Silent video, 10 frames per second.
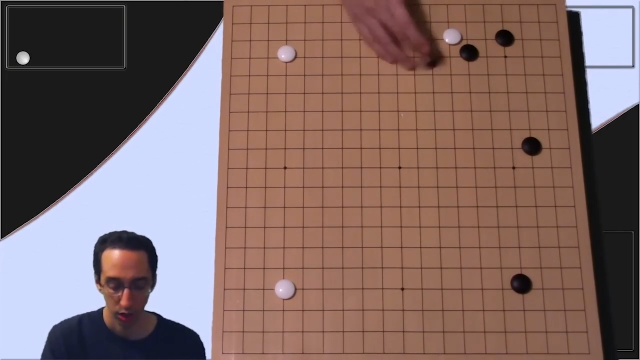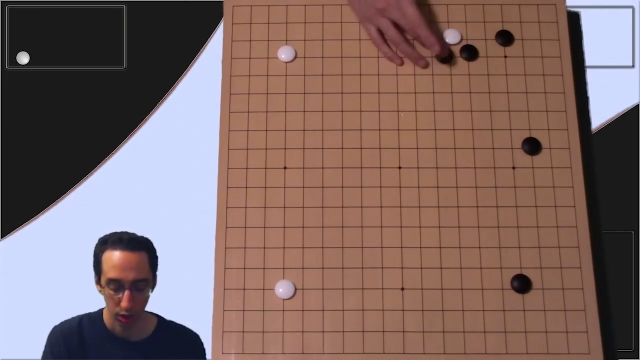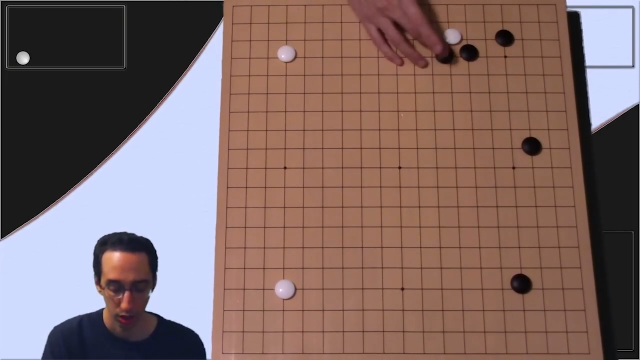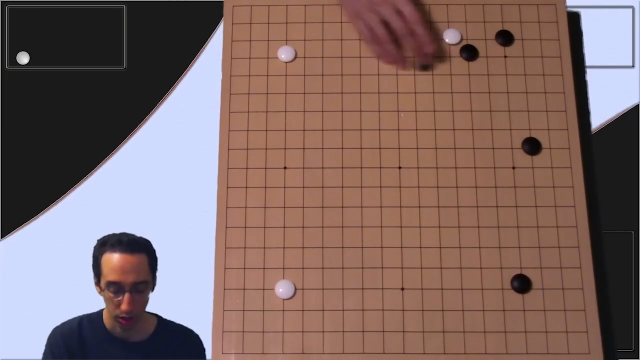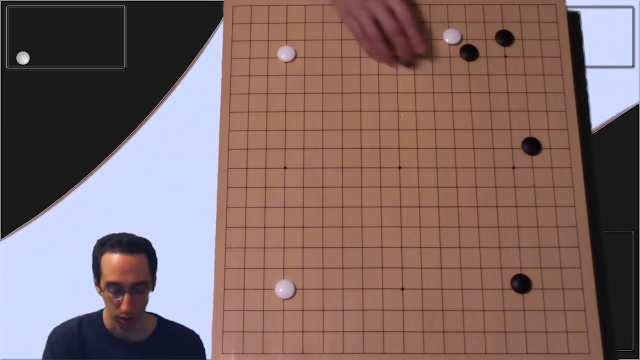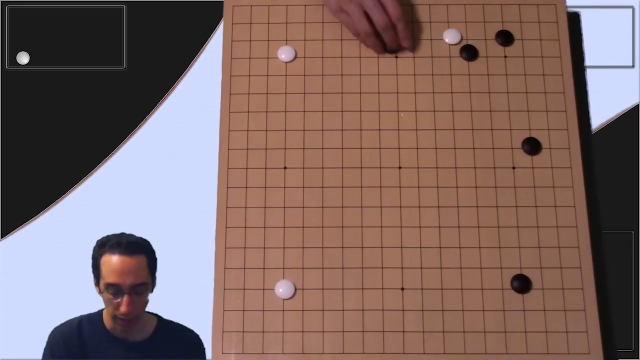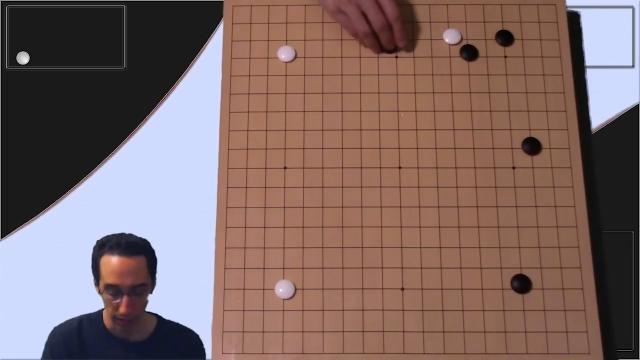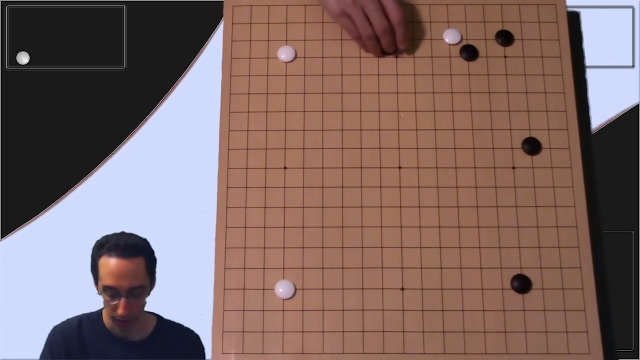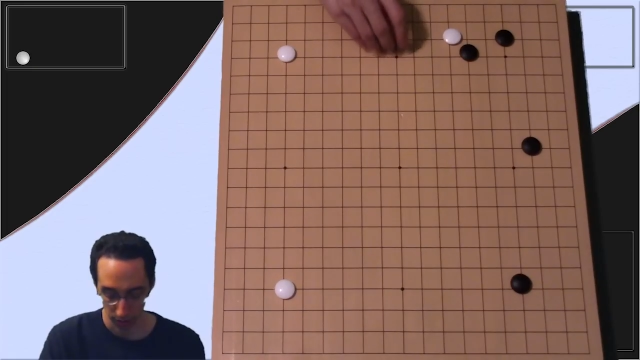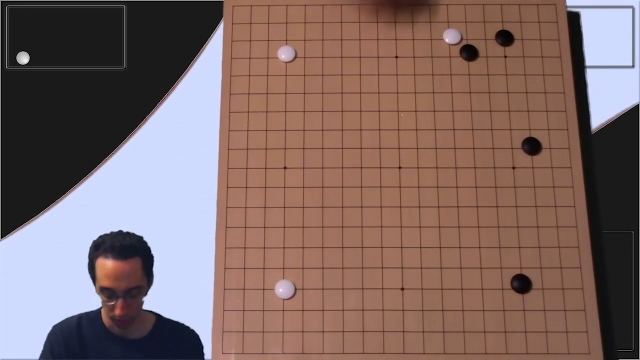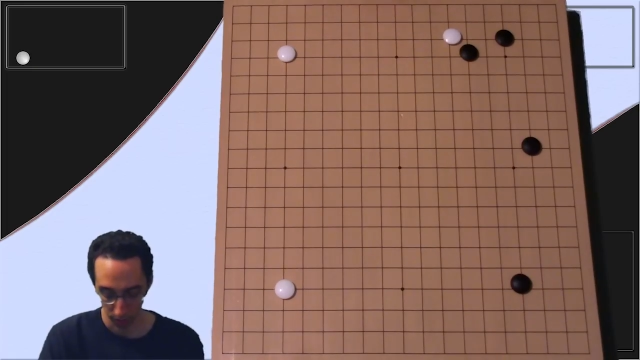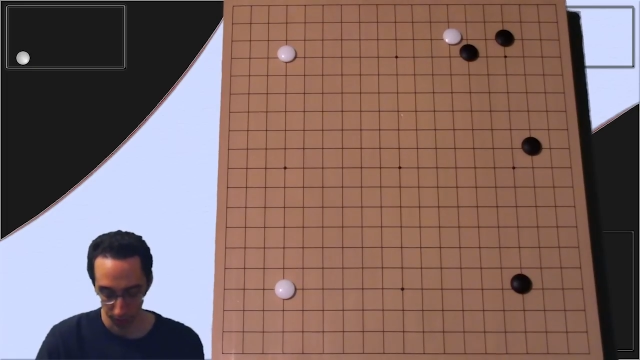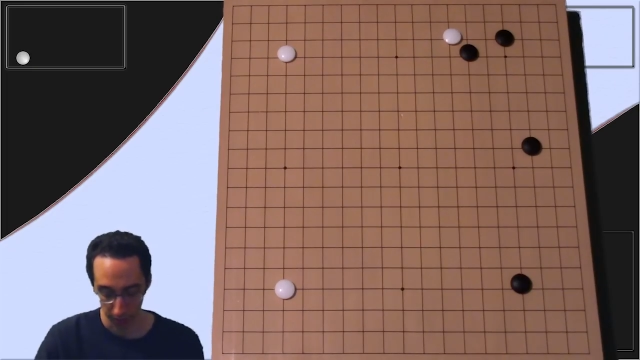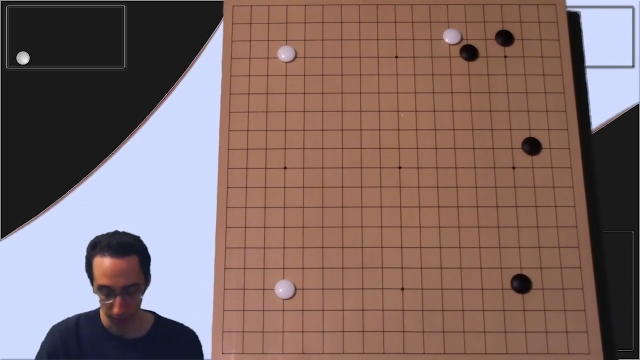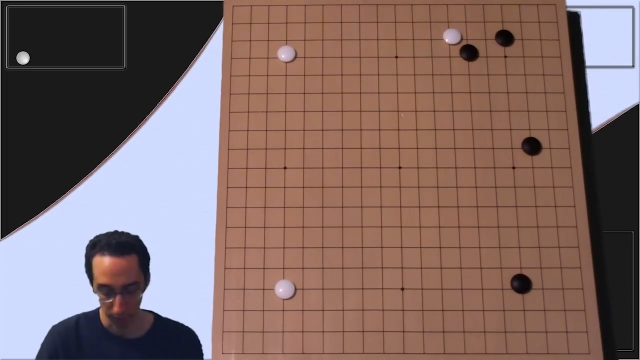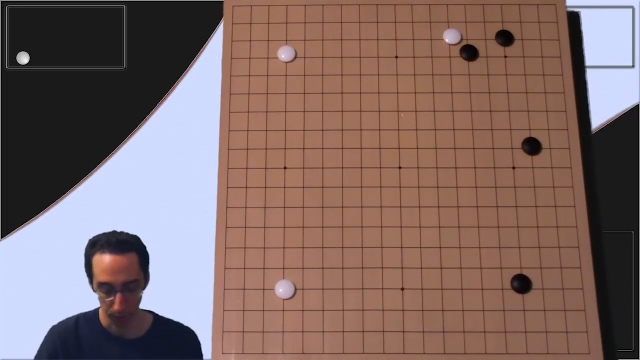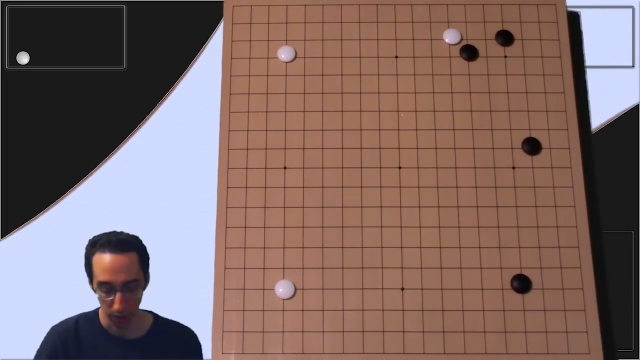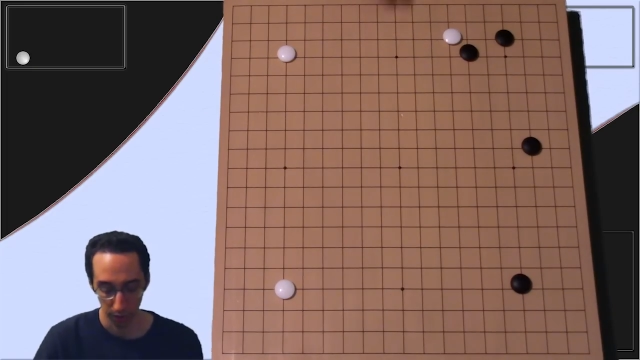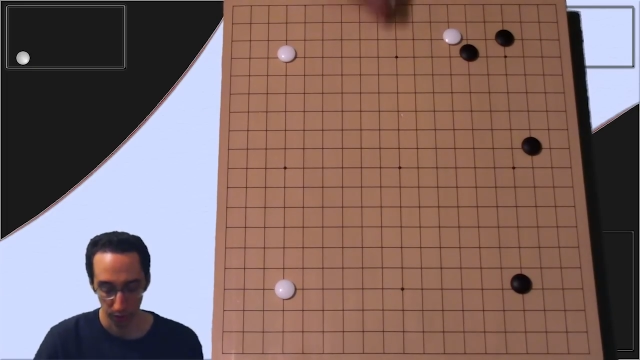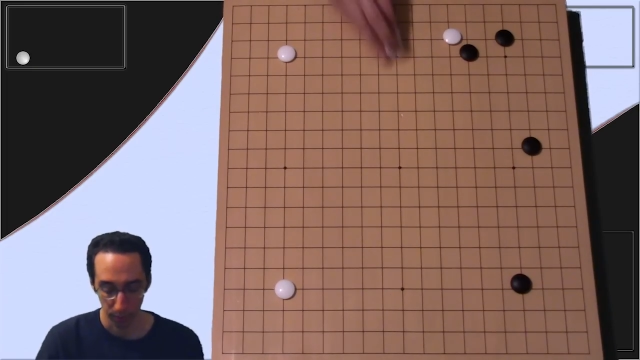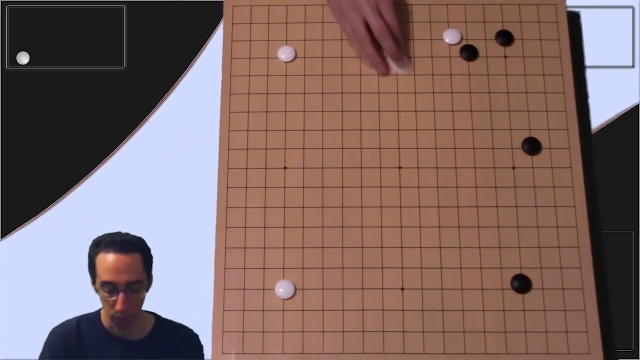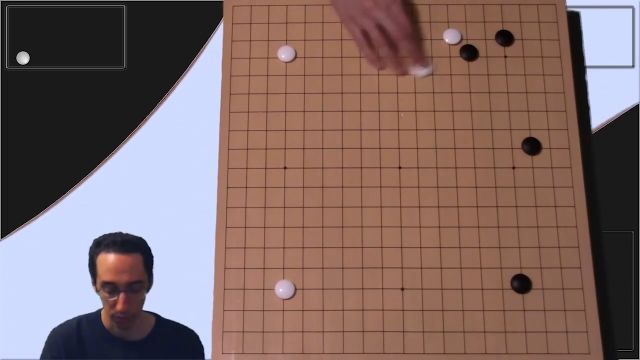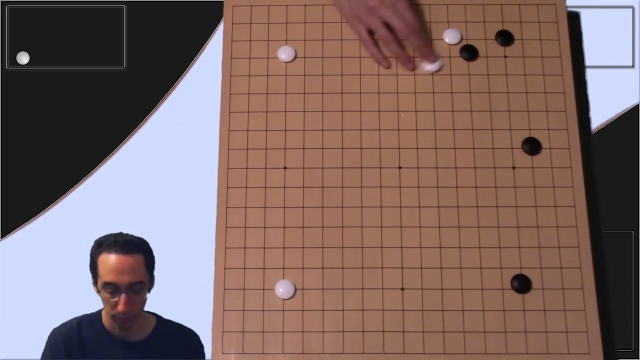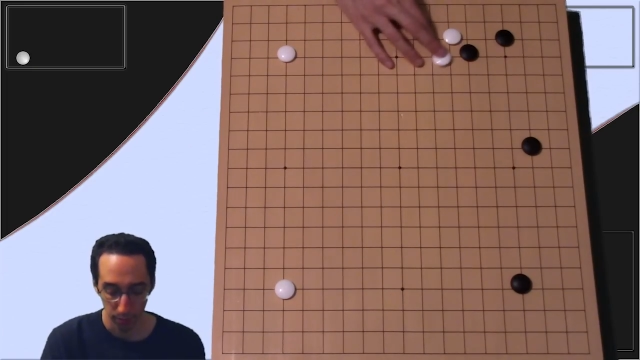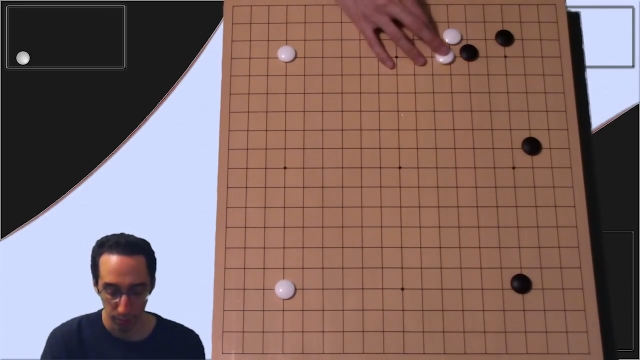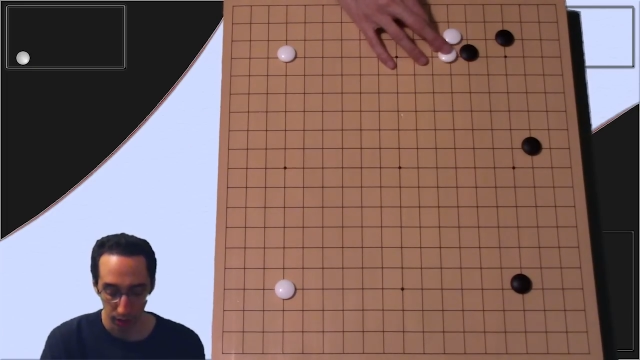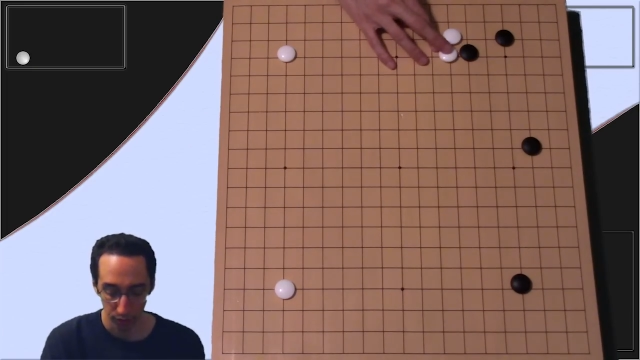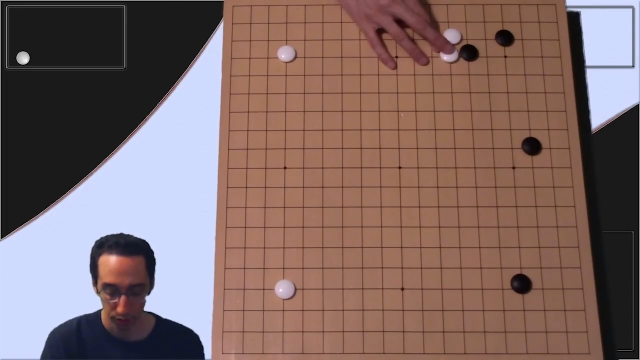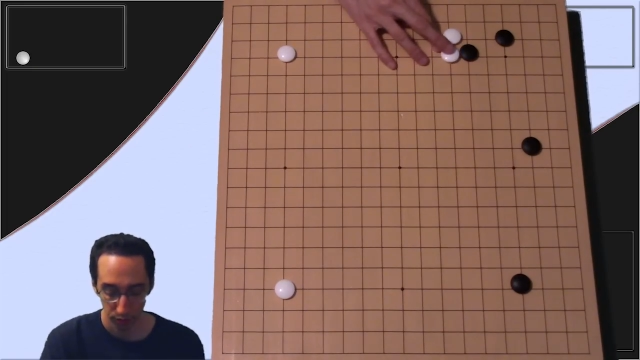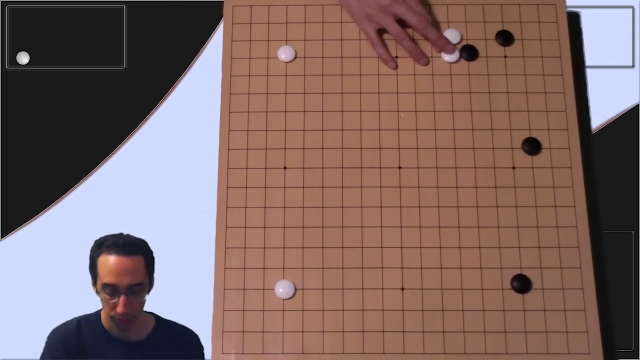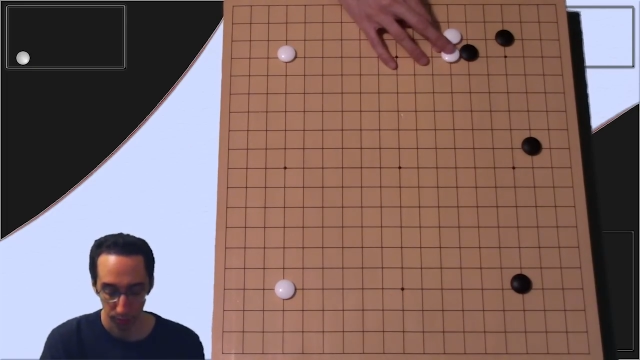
That is, in fact, a proverb that we must